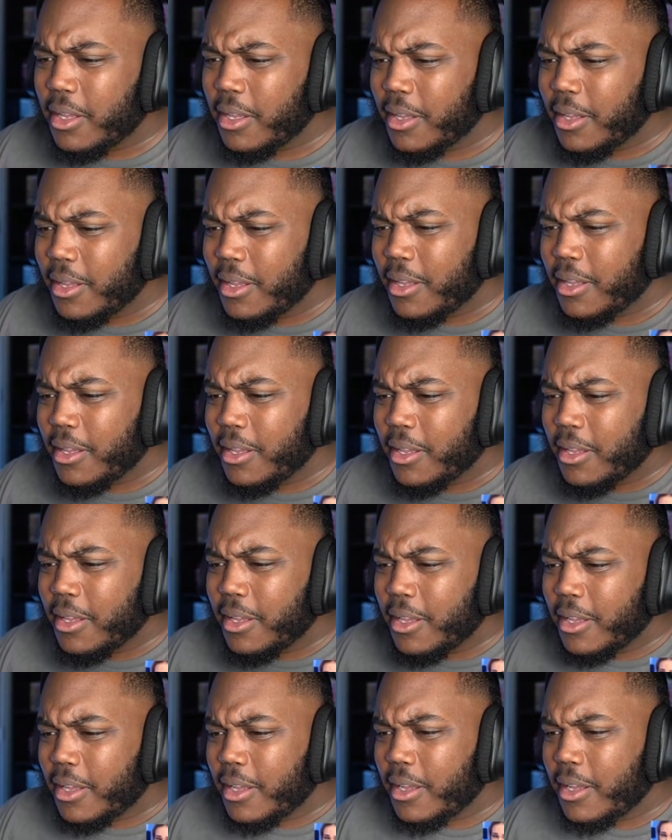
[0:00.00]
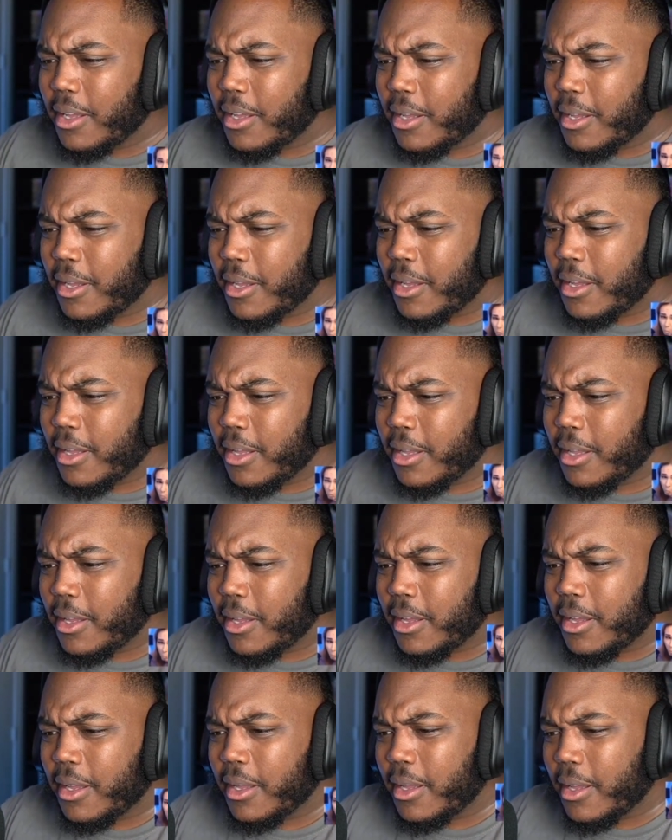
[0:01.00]

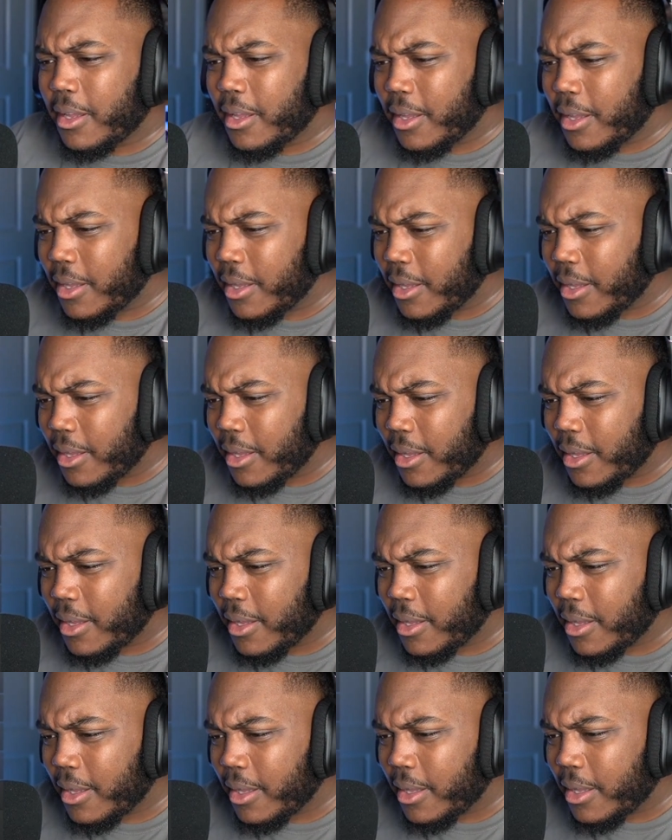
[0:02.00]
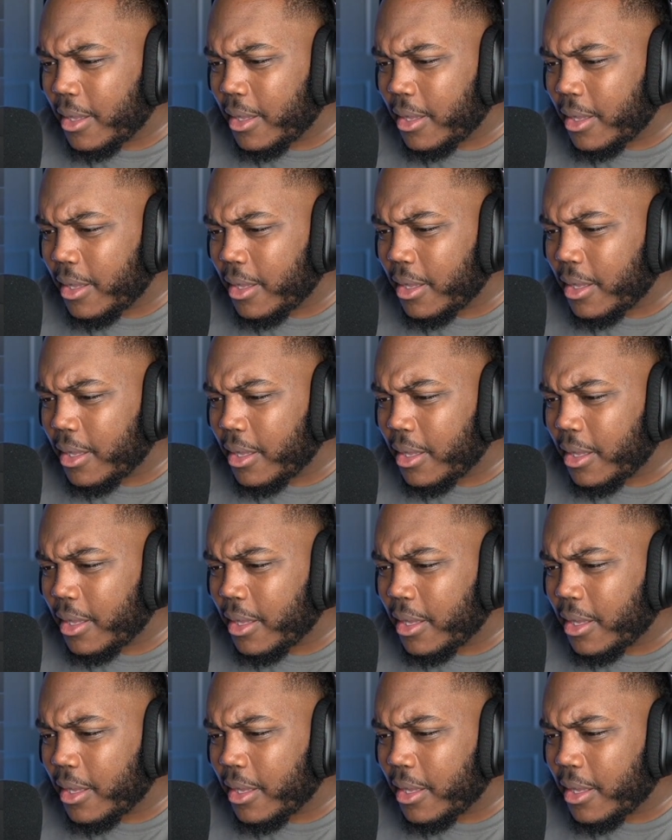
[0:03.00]
(silence)